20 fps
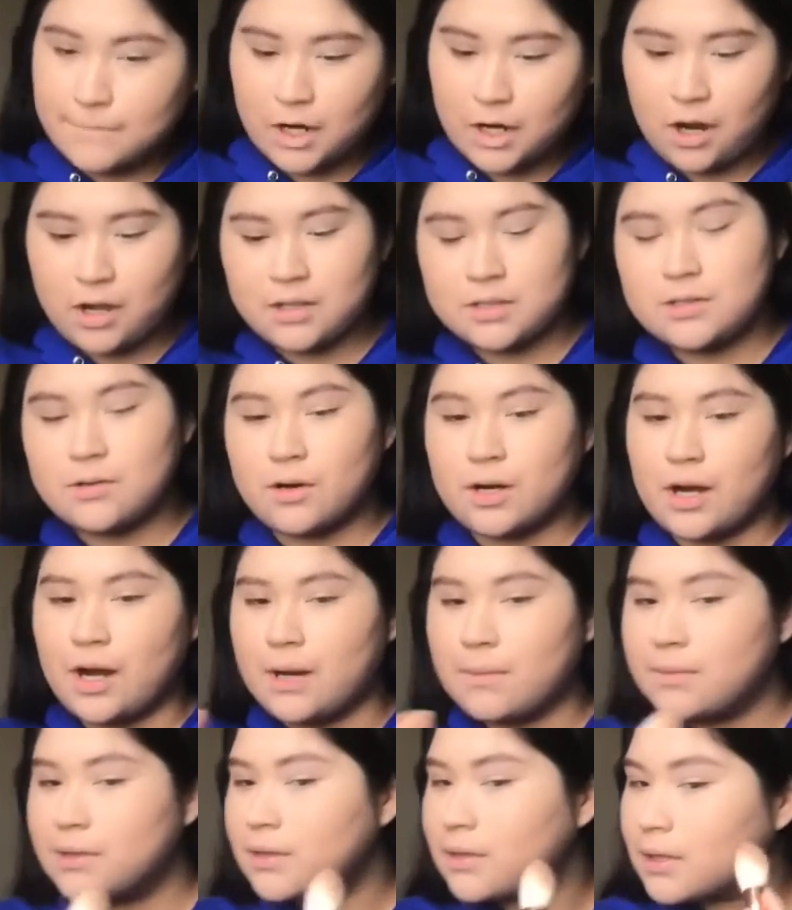contour.
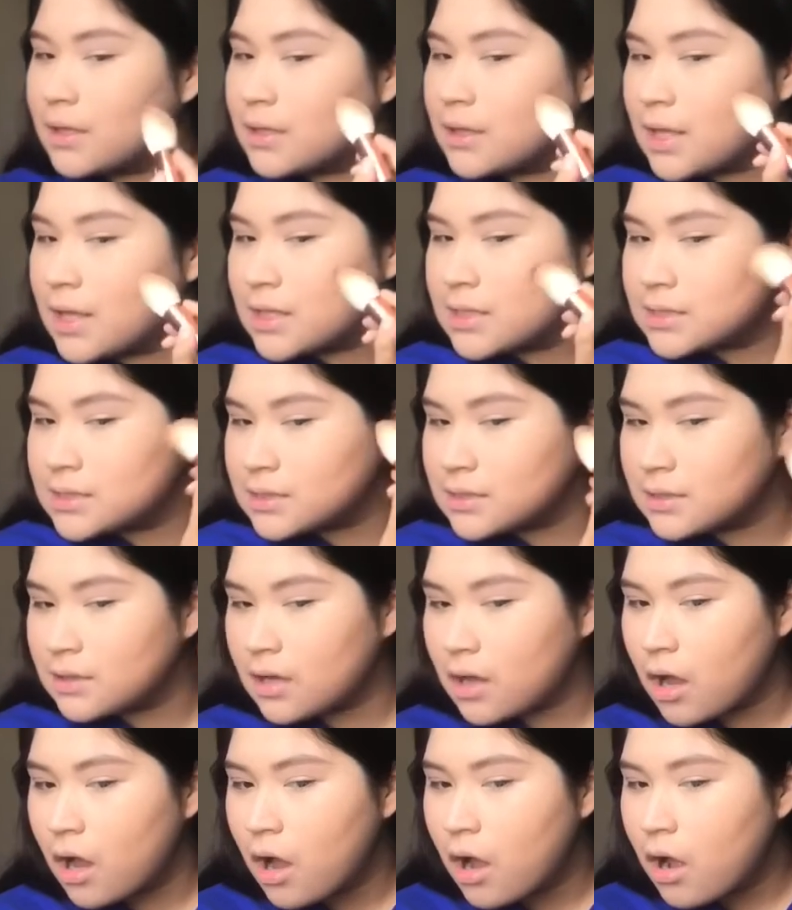I'm gonna get that.
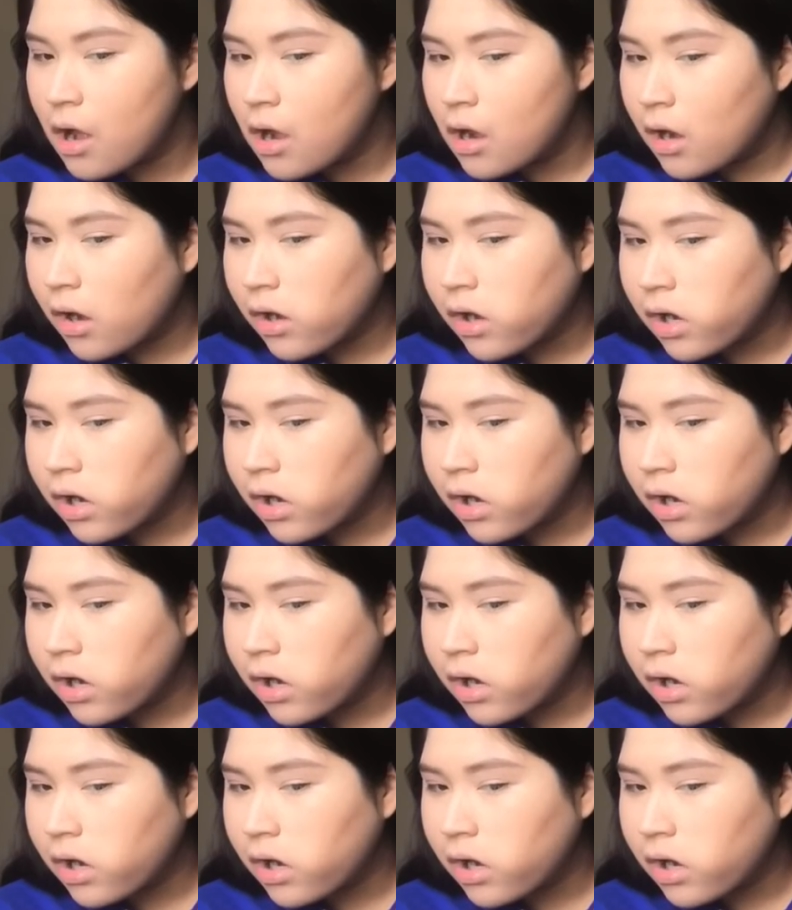I